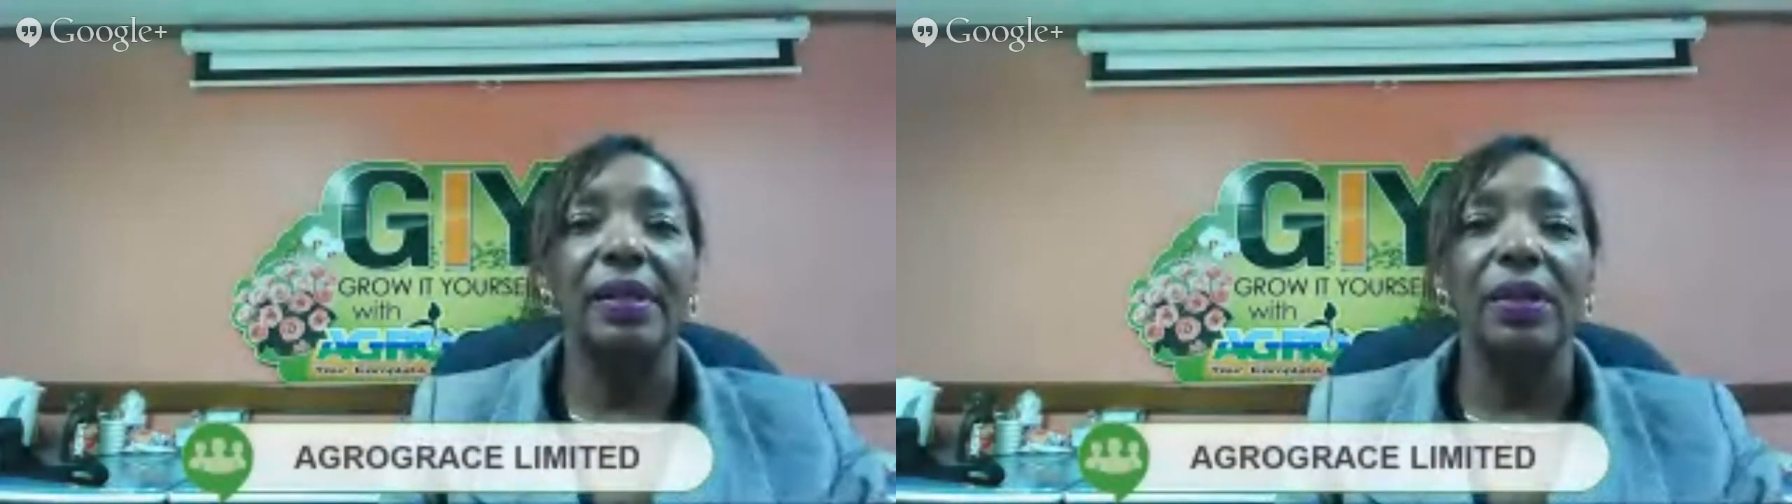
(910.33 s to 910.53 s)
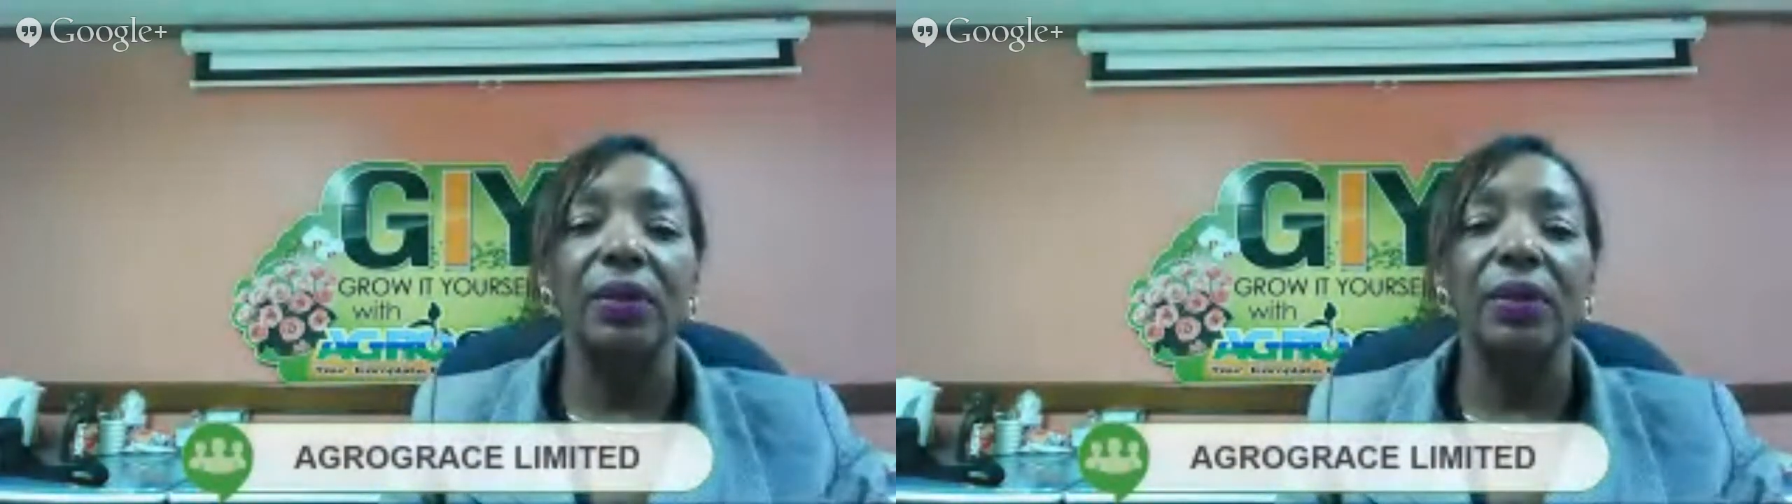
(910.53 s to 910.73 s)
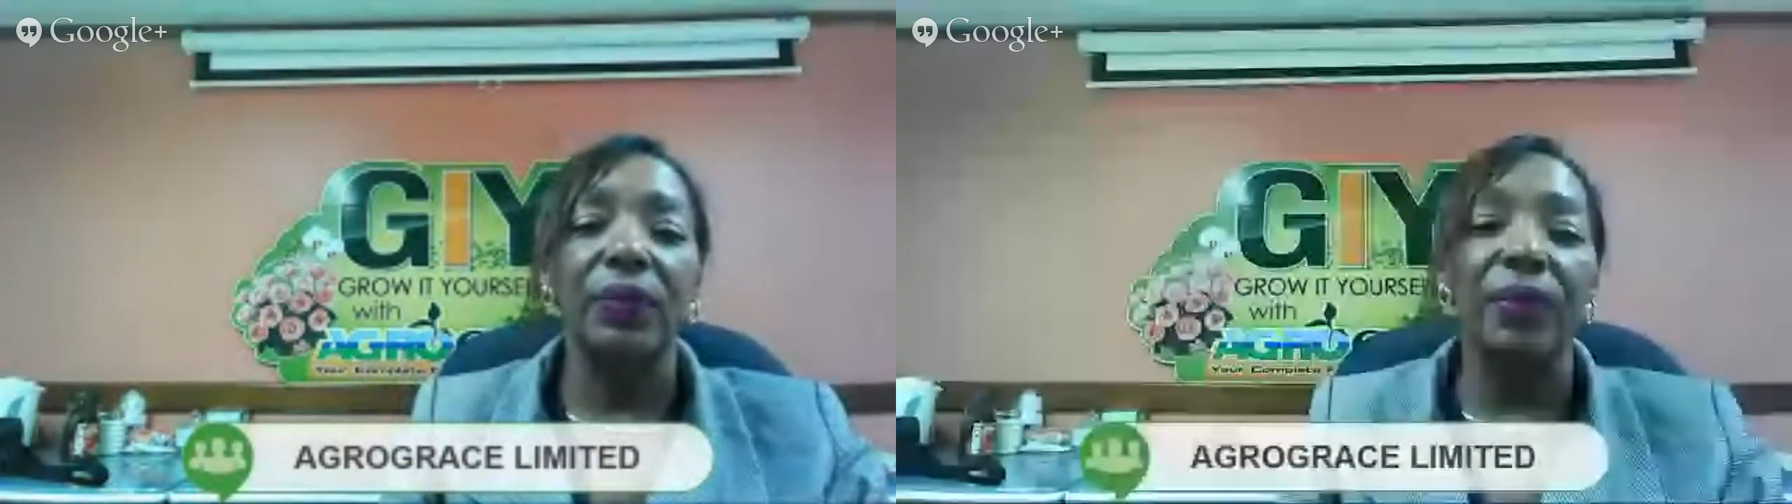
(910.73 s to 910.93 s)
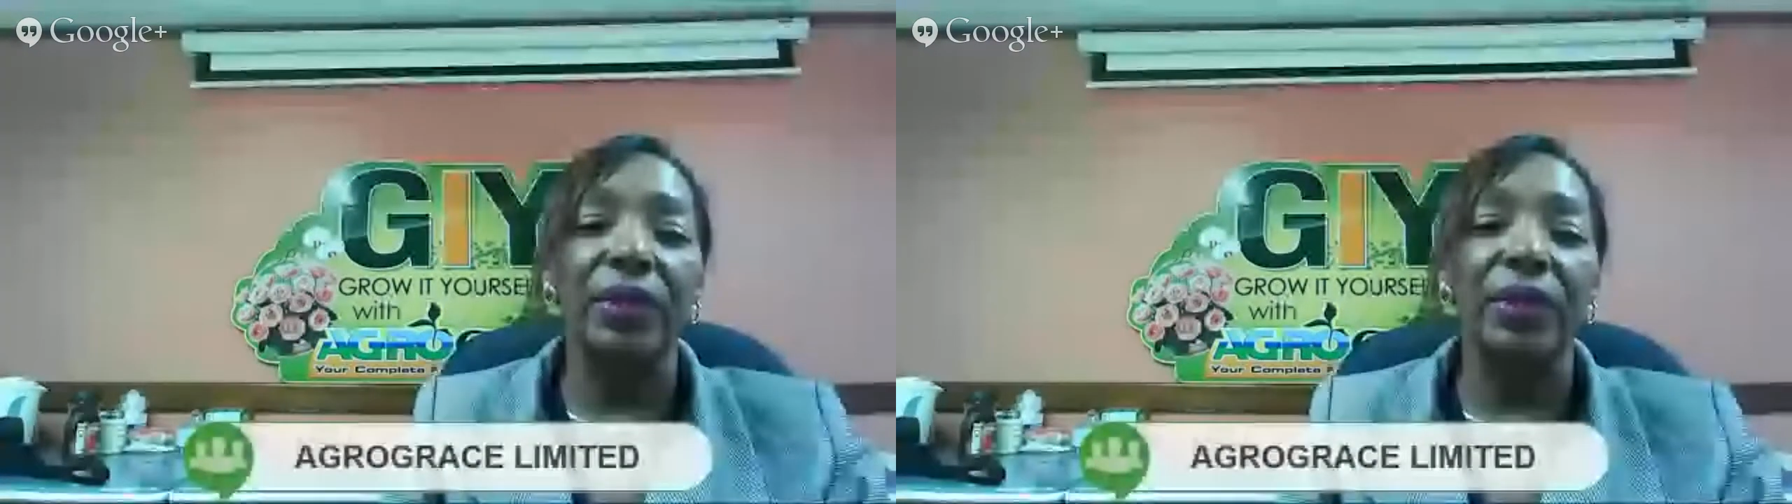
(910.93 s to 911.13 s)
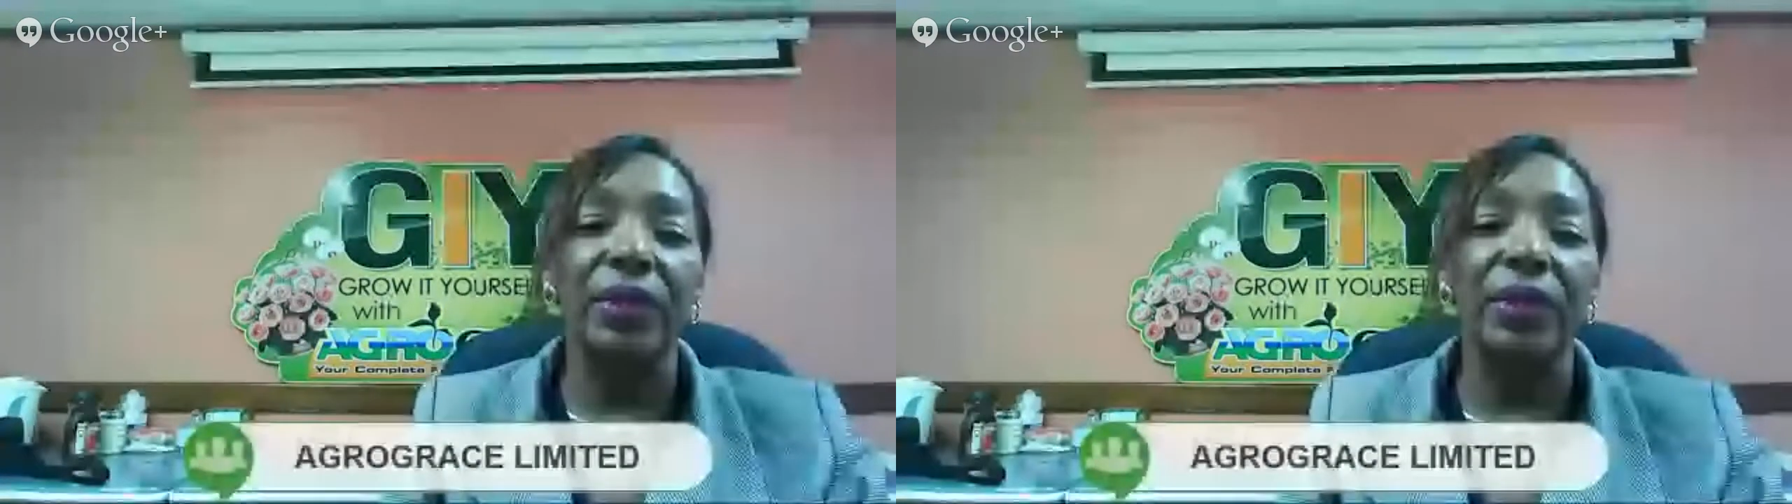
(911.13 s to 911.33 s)
It's good
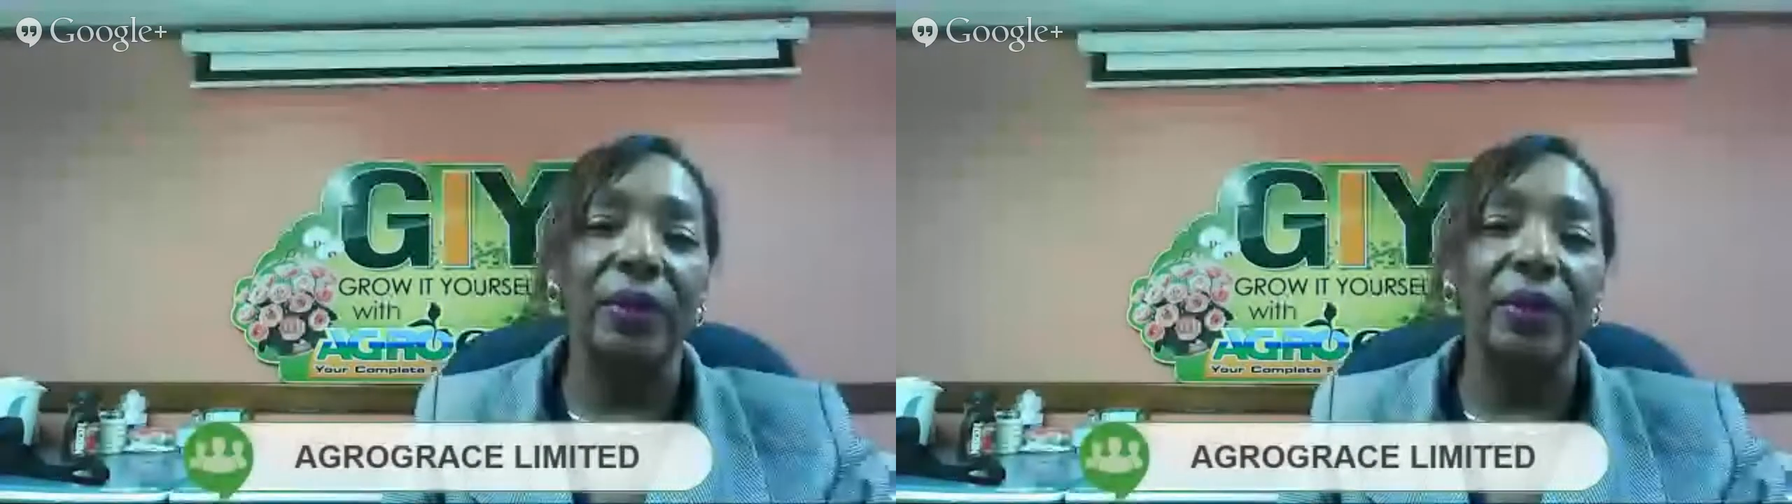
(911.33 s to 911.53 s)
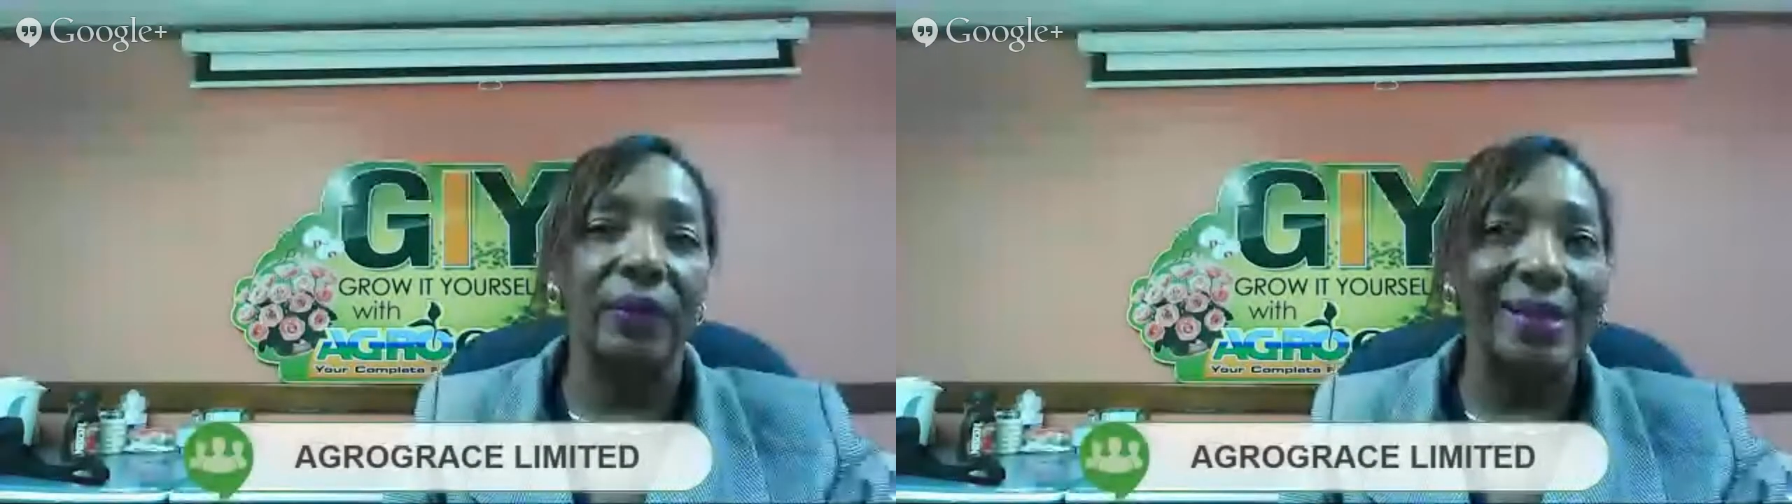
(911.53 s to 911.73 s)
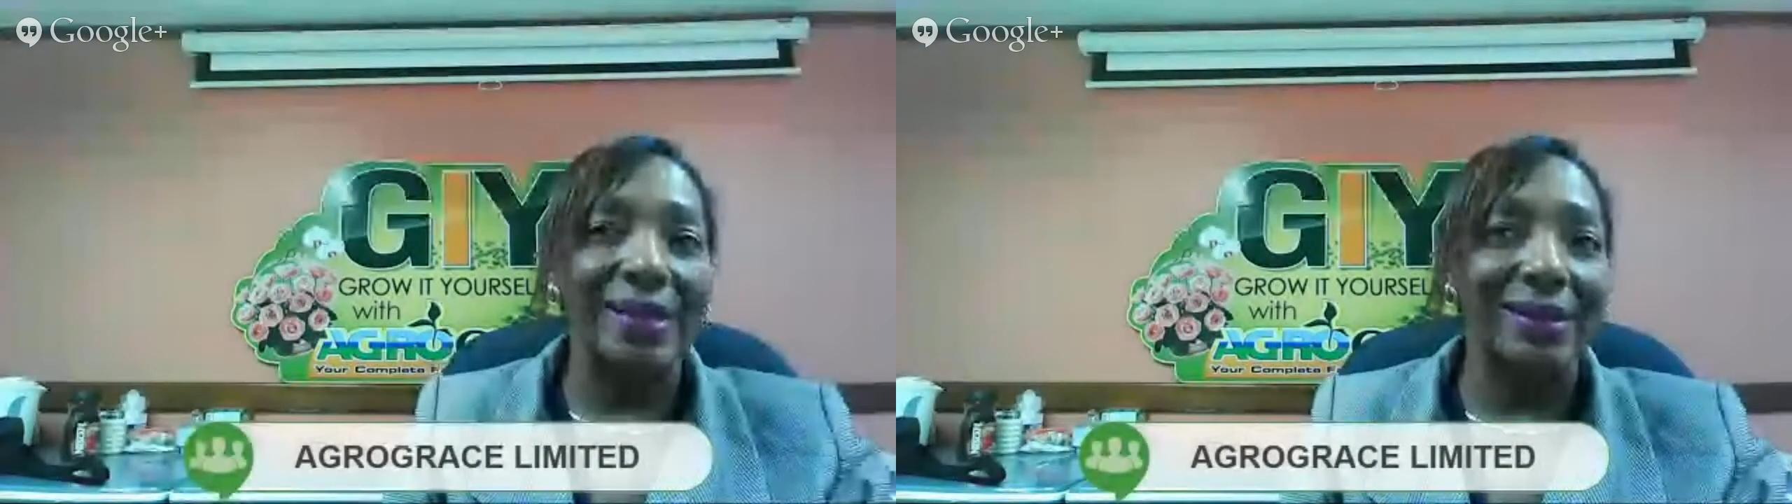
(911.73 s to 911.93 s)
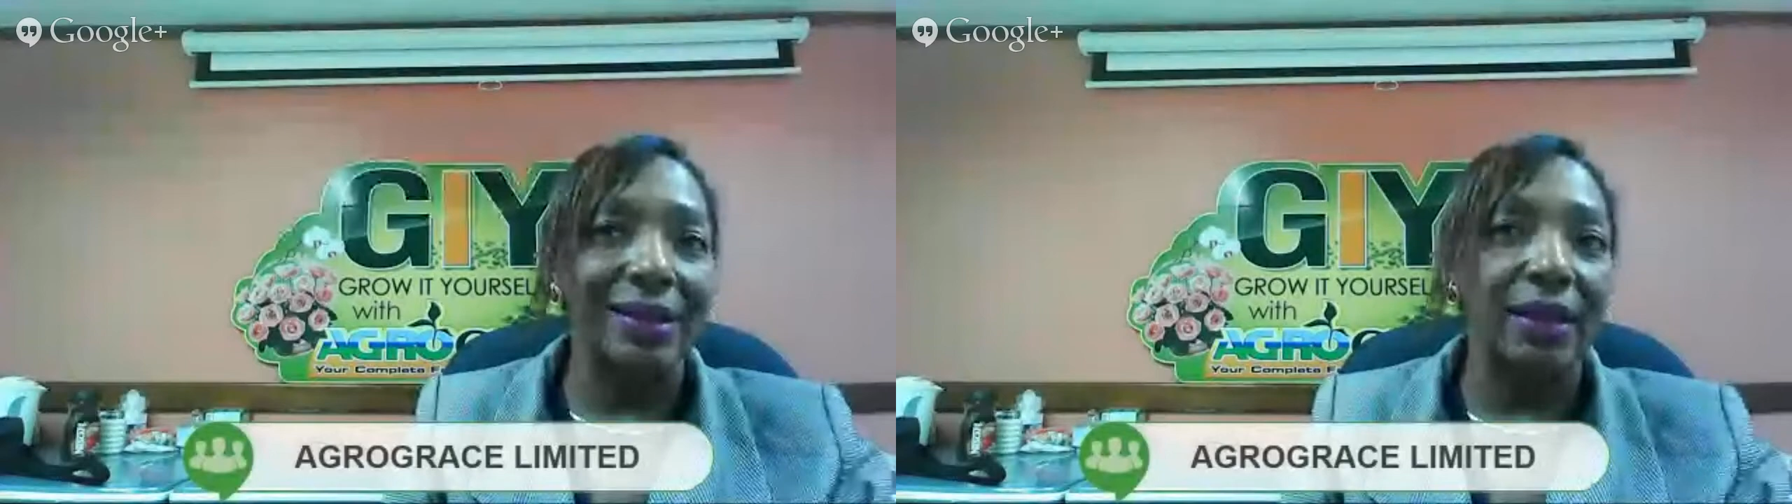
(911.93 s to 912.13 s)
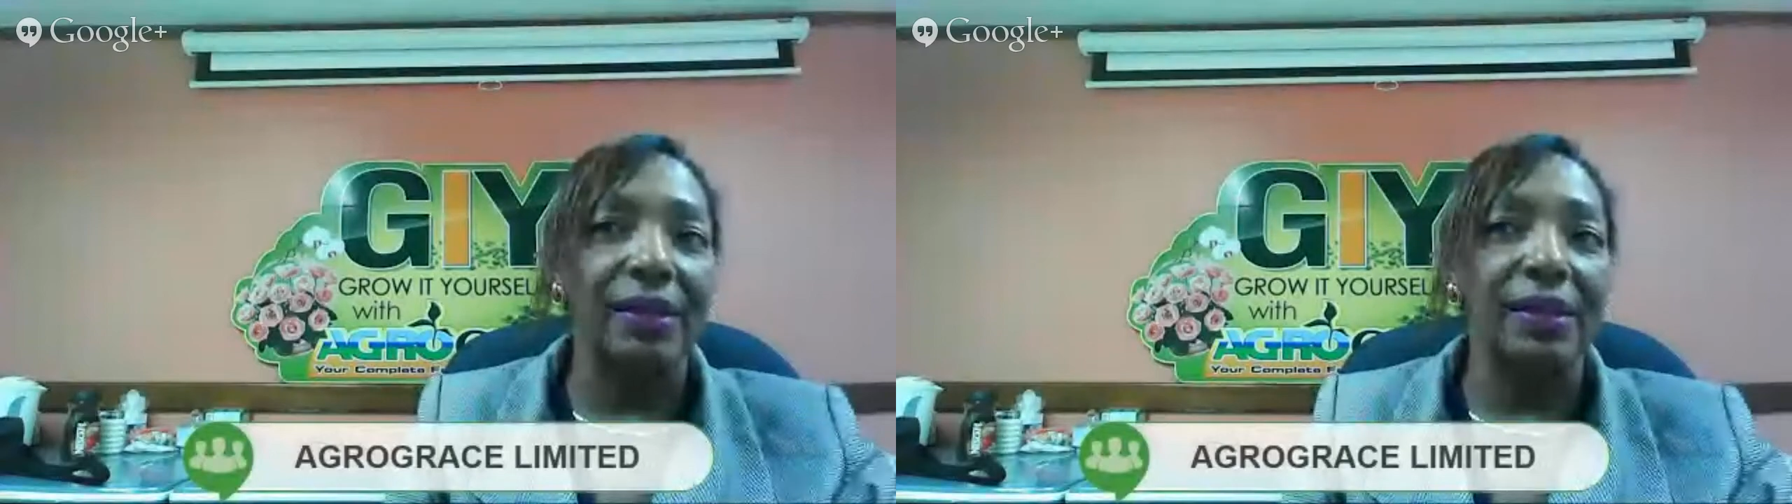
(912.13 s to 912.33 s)
for you to invest